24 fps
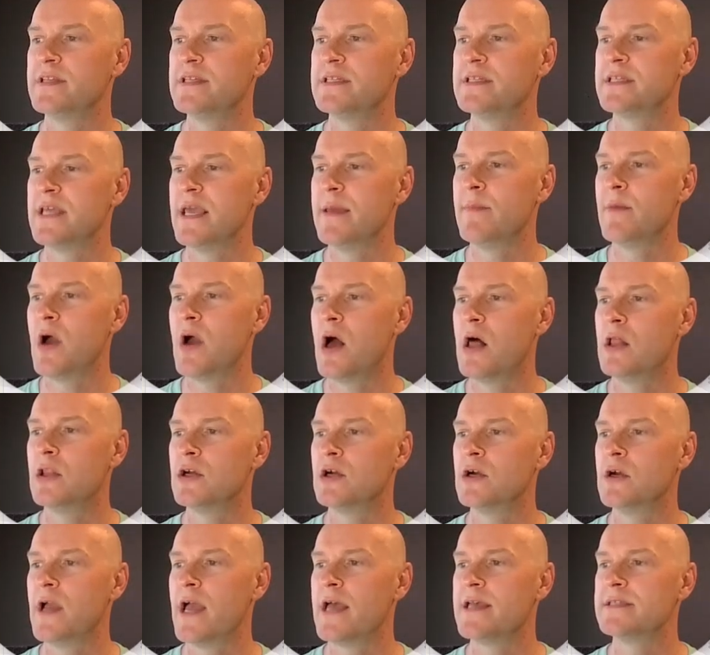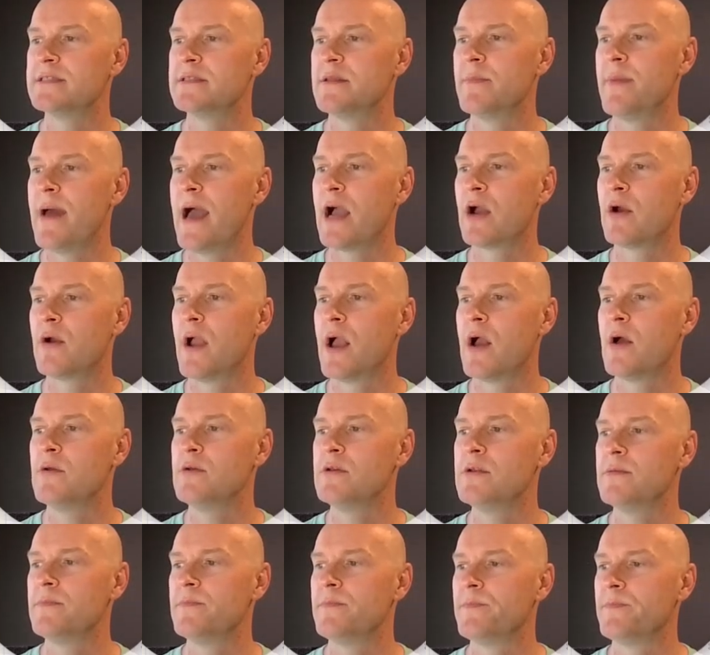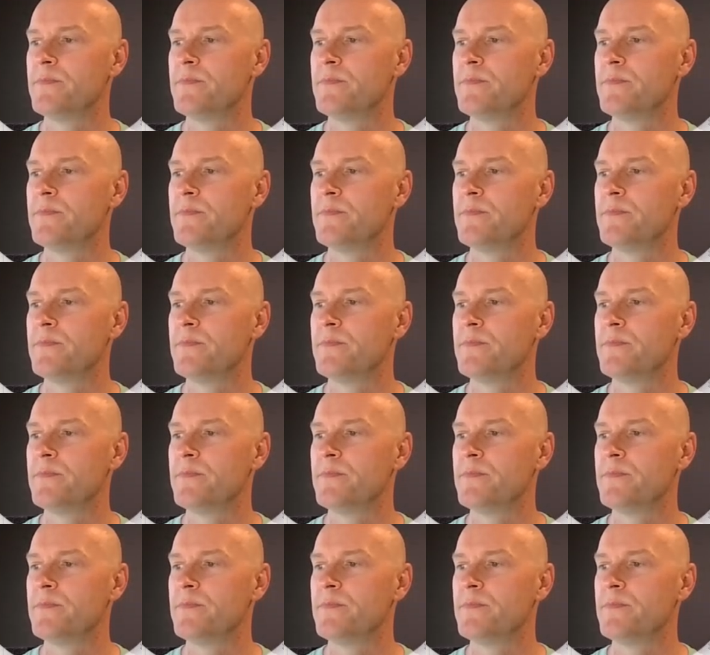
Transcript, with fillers: the same color as the background.